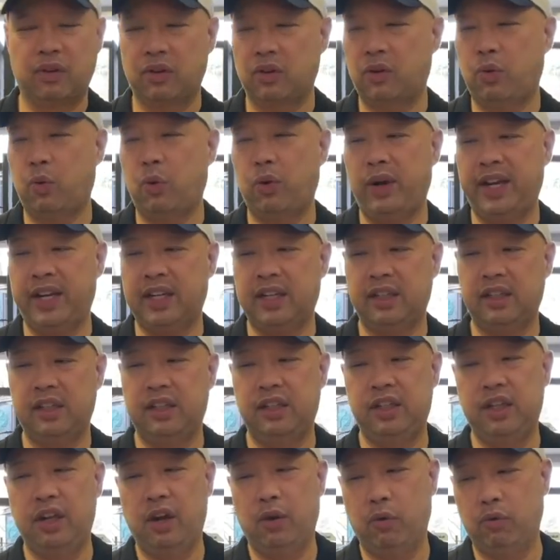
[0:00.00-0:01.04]
Quick
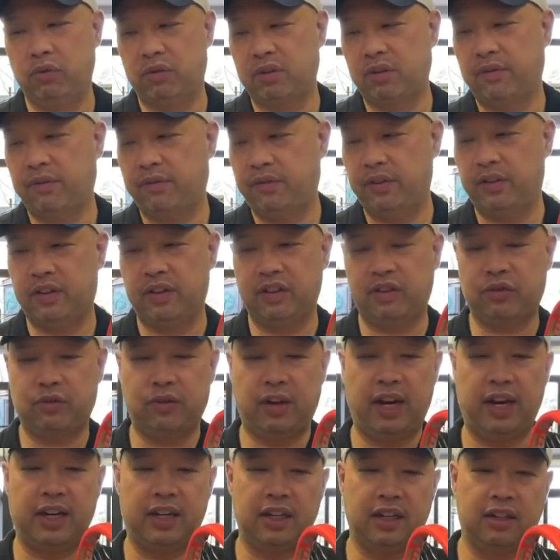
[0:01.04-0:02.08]
note for this
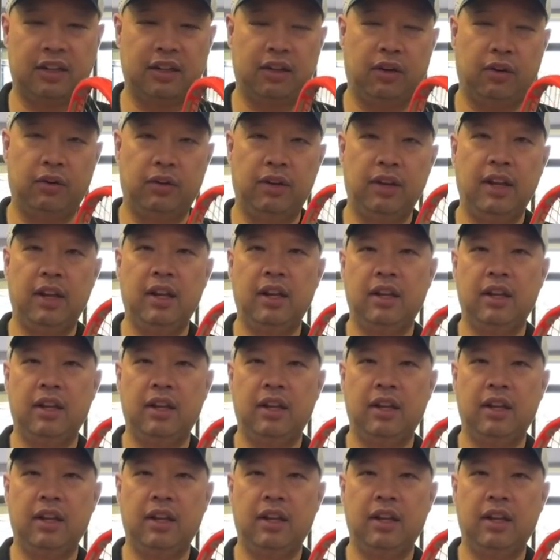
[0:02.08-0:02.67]
racket though.